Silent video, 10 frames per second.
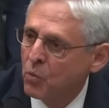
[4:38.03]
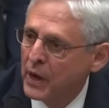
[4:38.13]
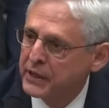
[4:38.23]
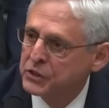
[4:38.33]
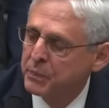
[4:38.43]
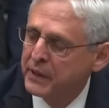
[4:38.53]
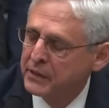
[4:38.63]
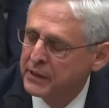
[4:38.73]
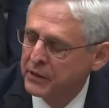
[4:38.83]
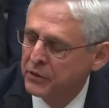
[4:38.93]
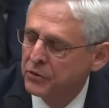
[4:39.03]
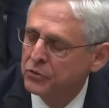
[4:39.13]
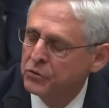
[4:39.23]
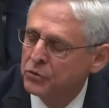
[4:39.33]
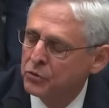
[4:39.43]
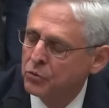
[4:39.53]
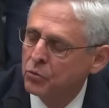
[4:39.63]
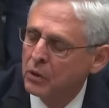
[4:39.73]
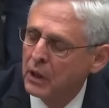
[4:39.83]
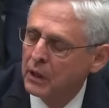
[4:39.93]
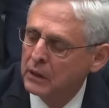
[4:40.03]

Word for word: Weiss be continued to